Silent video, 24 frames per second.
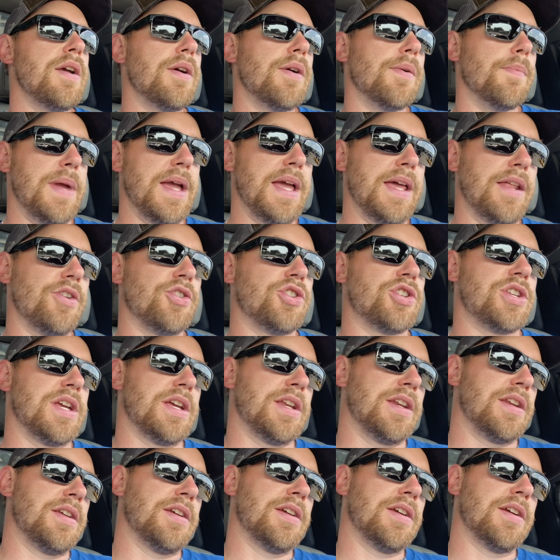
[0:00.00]
managed
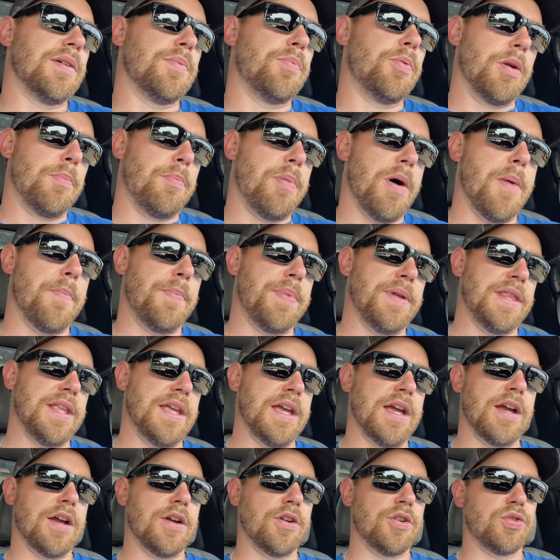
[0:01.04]
it, put a pump in
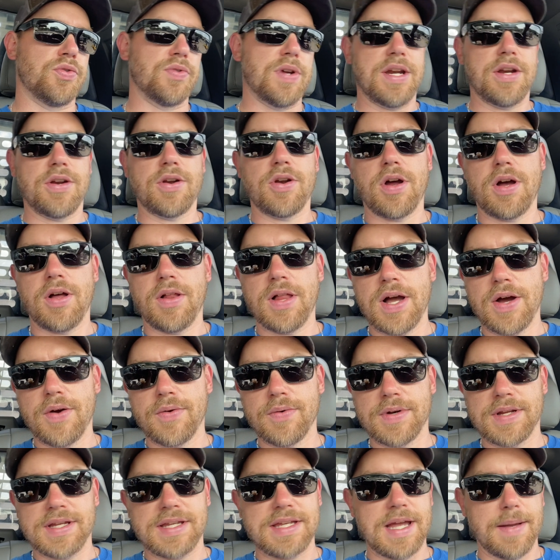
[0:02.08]
there, drained it all
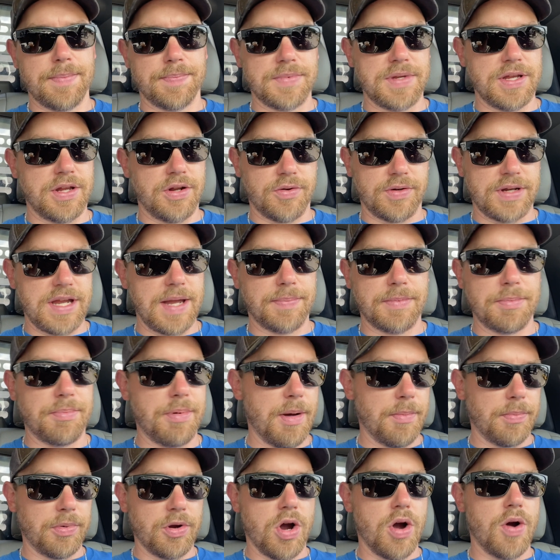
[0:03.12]
out, kept you know kept the
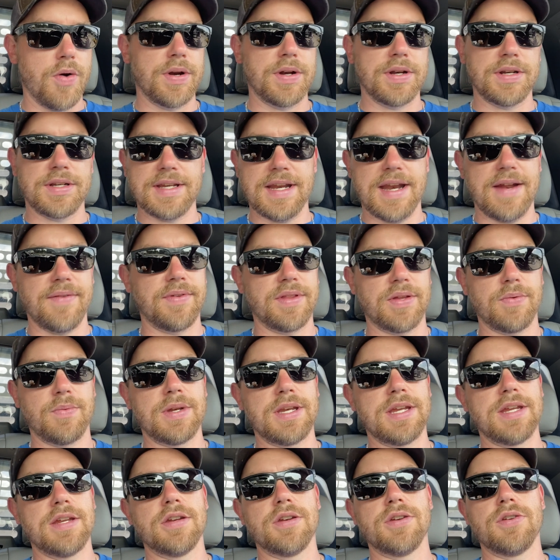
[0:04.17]
pump going, did everything we
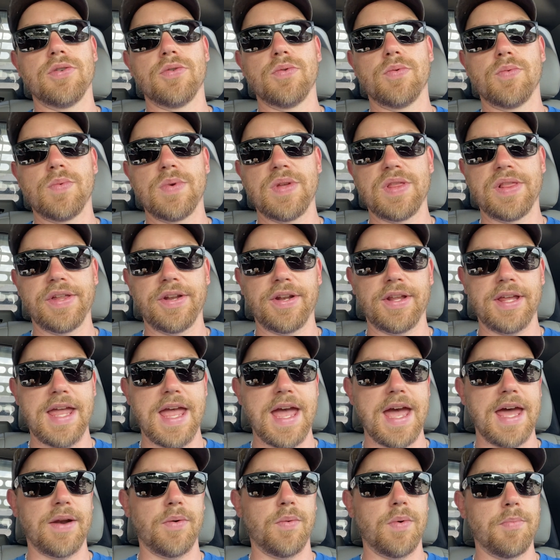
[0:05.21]
needed to do. We literally
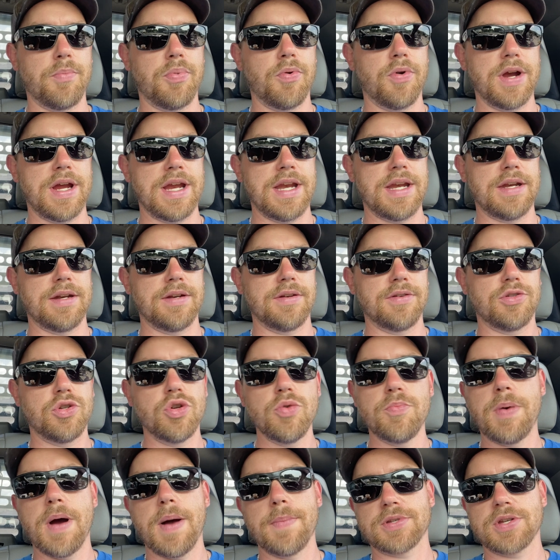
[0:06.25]
had at one point
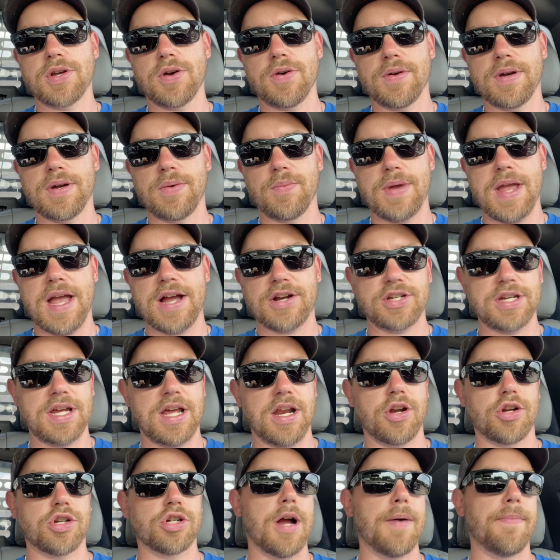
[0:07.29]
two pumps going, and we actually
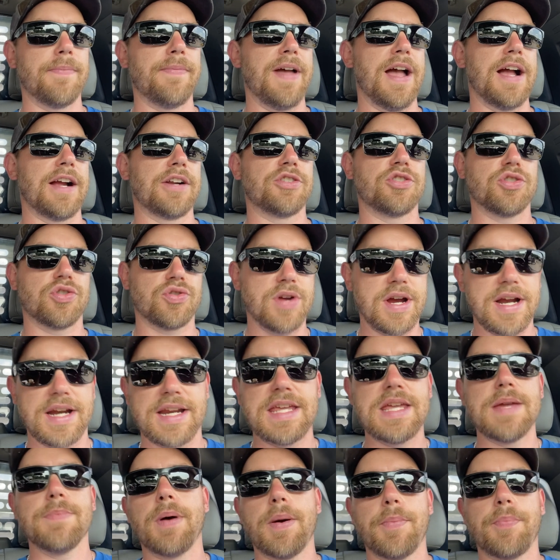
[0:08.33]
had our shop vac just trying
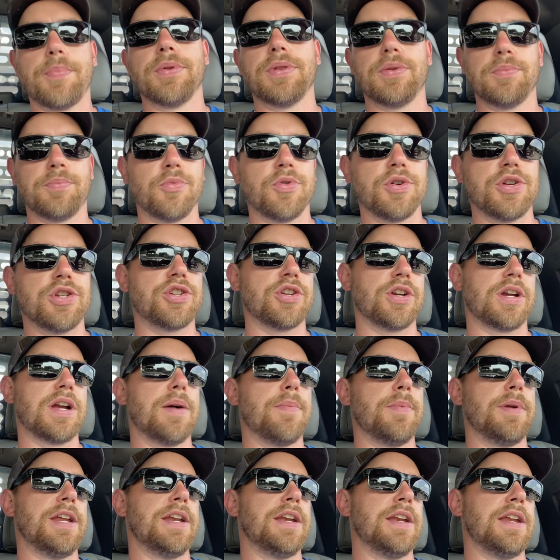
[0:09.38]
to keep up with the moisture
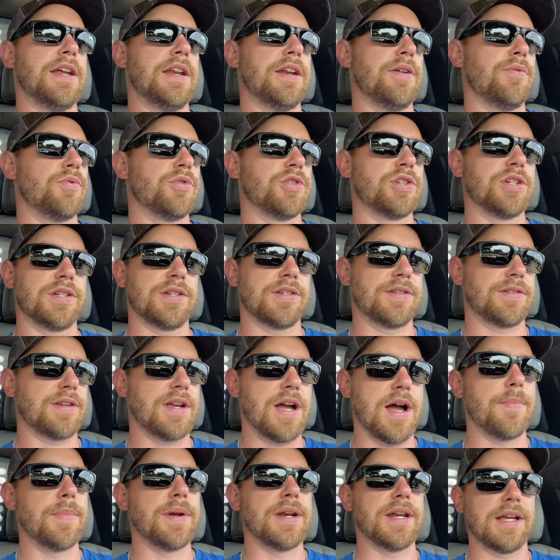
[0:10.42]
coming in, and it was just
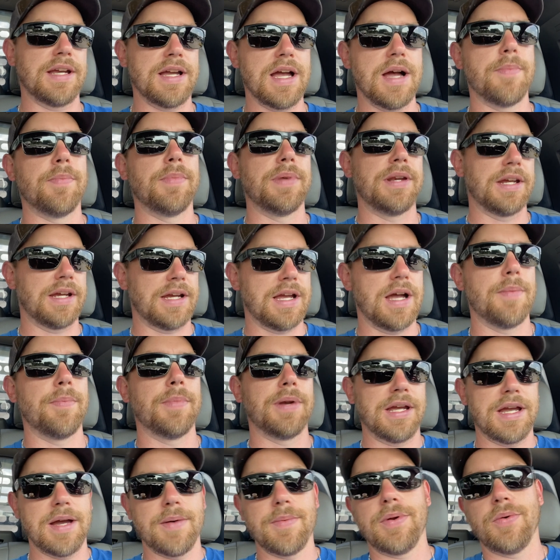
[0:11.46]
coming and coming and coming
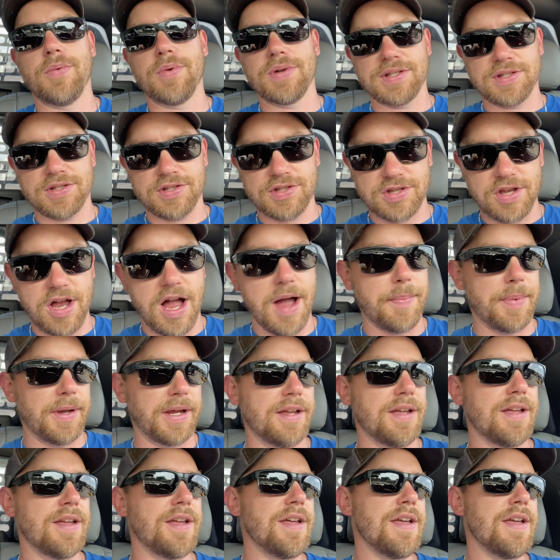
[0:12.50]
and coming. It wasn't stopping.